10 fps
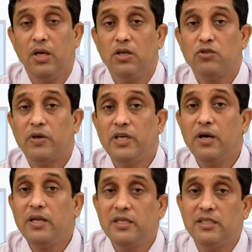So,
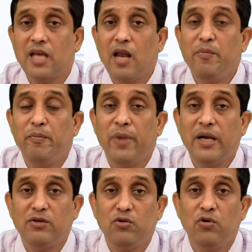here in
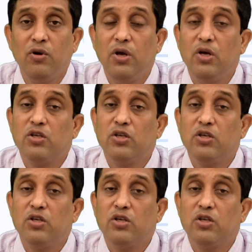self-made tool,